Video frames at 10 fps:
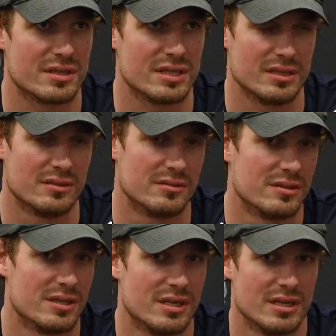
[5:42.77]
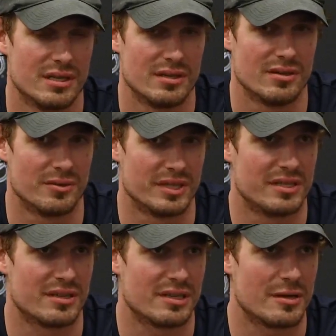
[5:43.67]
And, you know, when
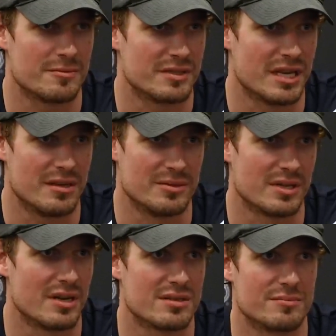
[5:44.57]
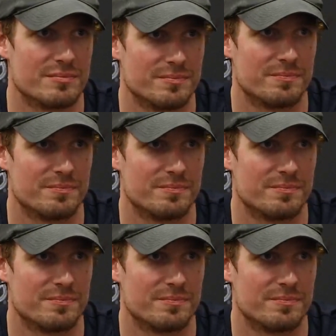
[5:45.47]
he's on top of his game, he's awesome.